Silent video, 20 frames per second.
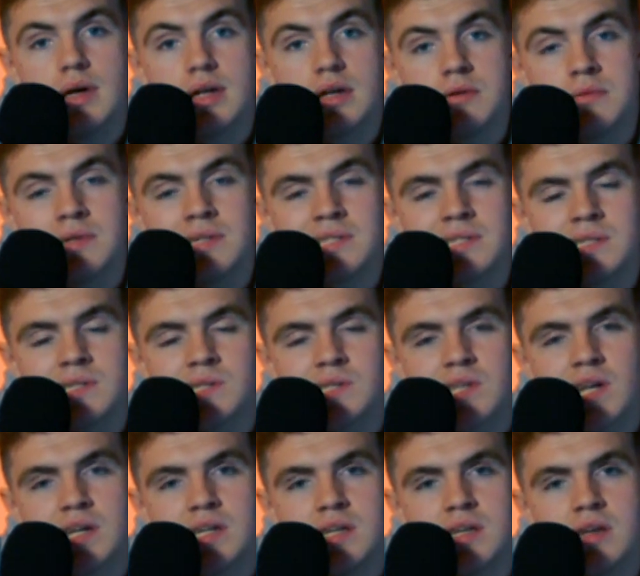In a recent
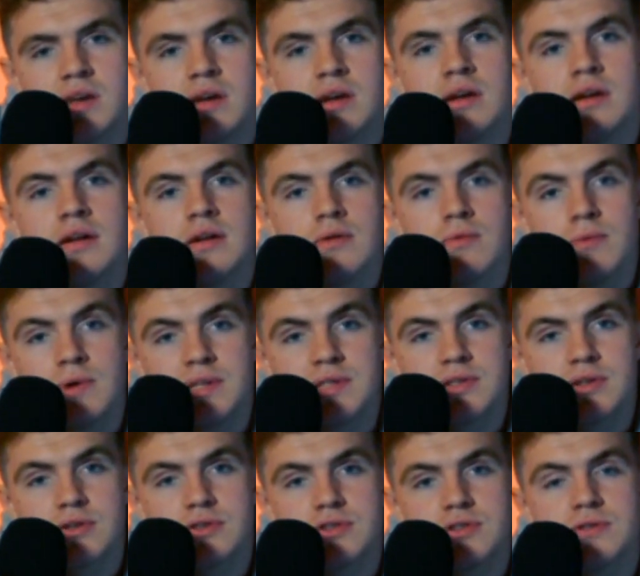study,
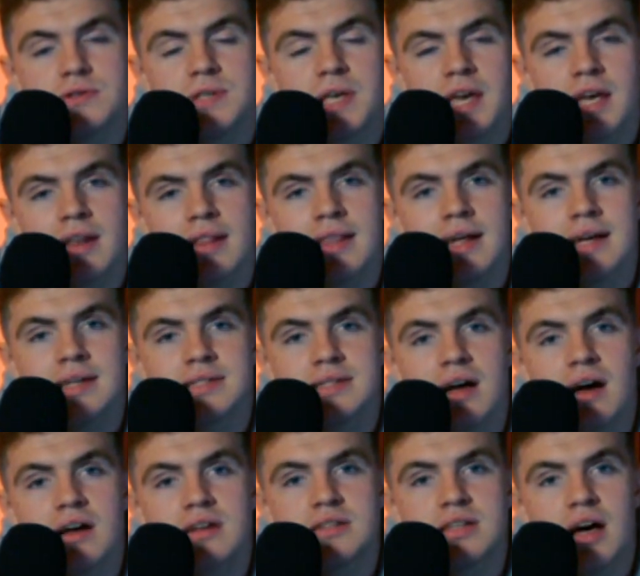researchers analyzed
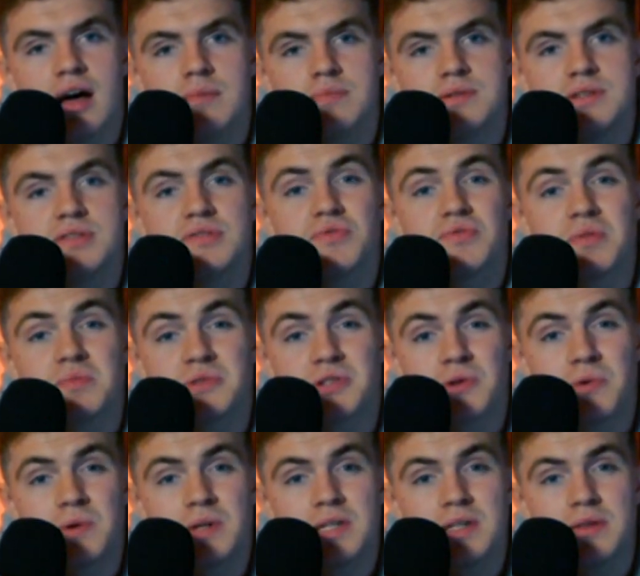autopsies from
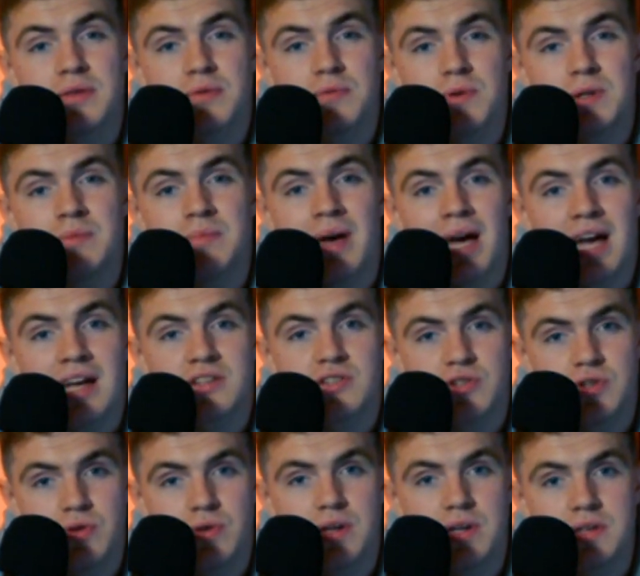23 mass
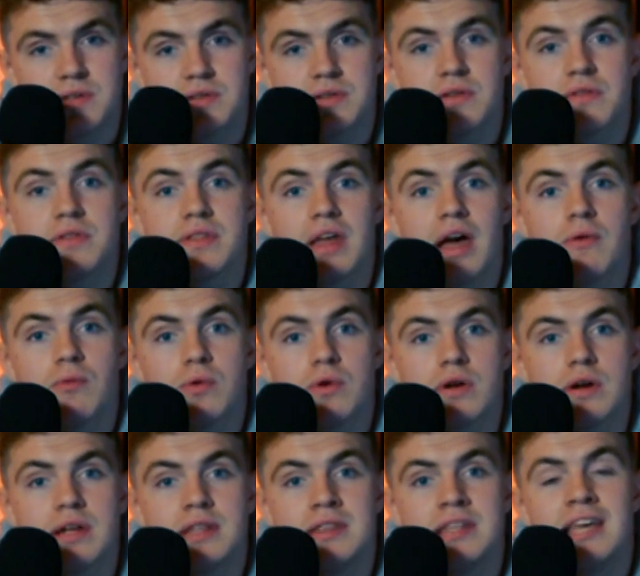shootings that
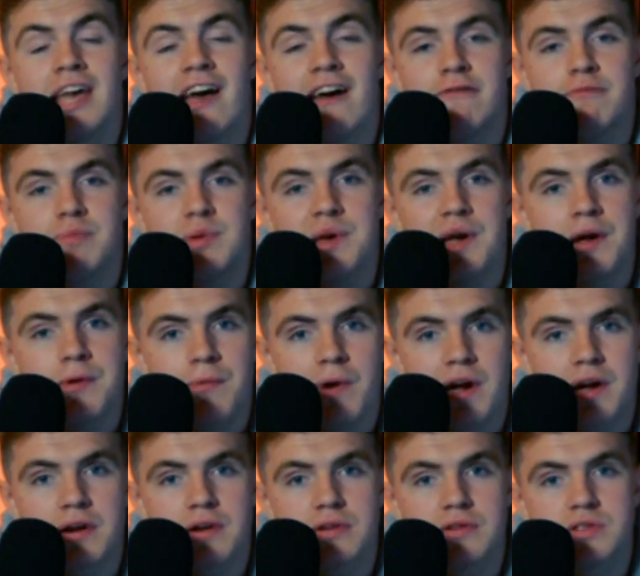were in the FBI
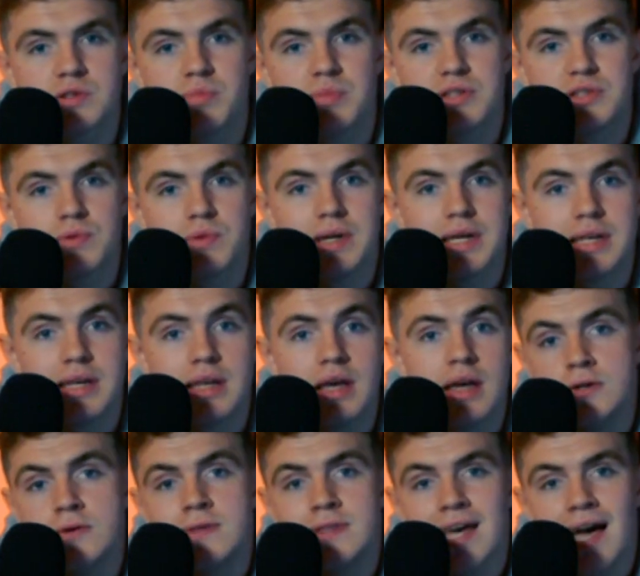records between
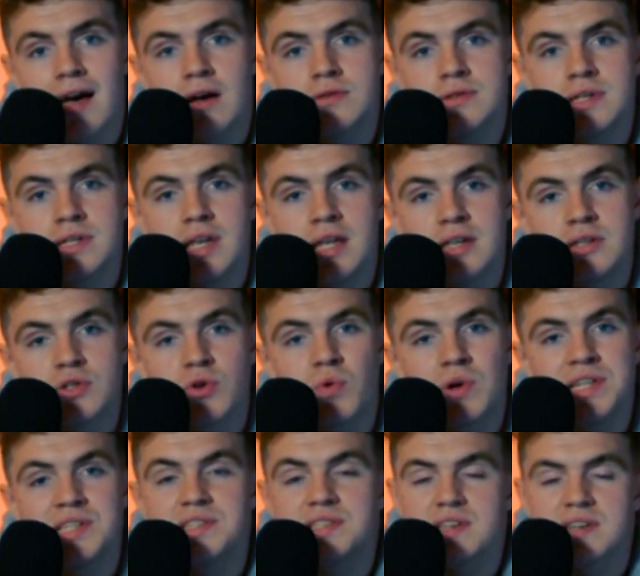2000 and
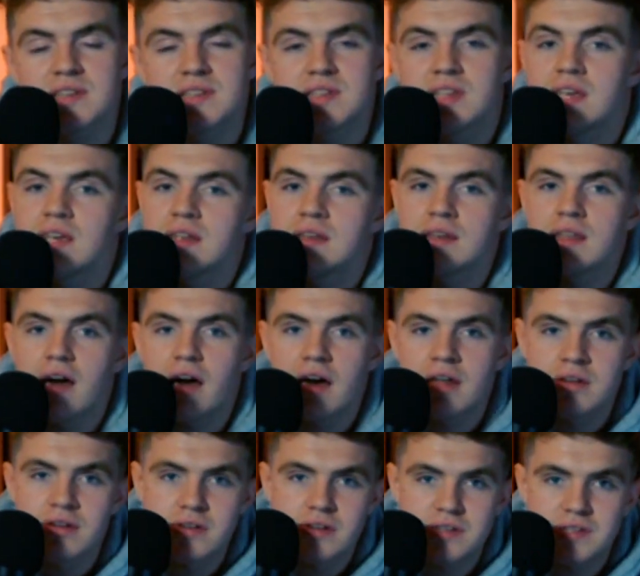2016 to
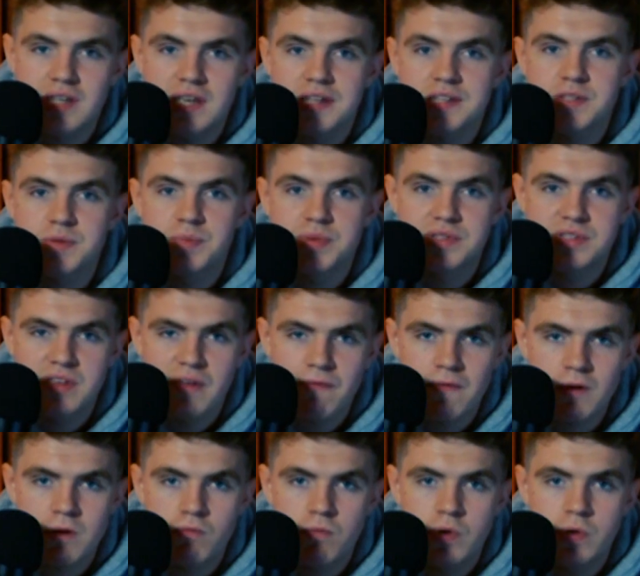understand
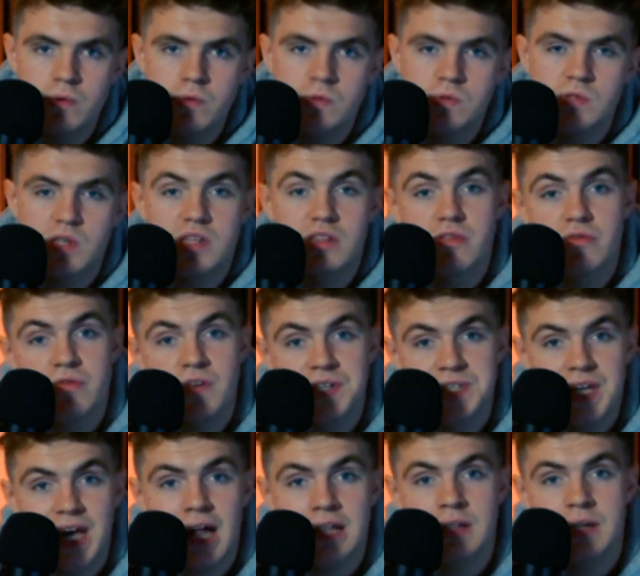specific wounds and the
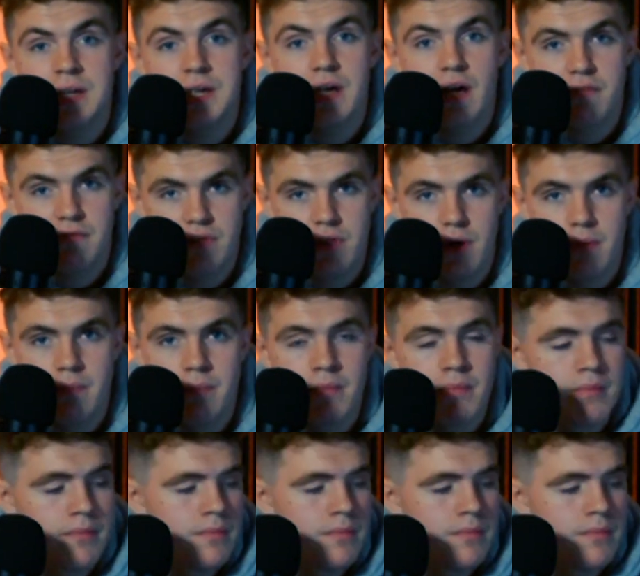fatality of them.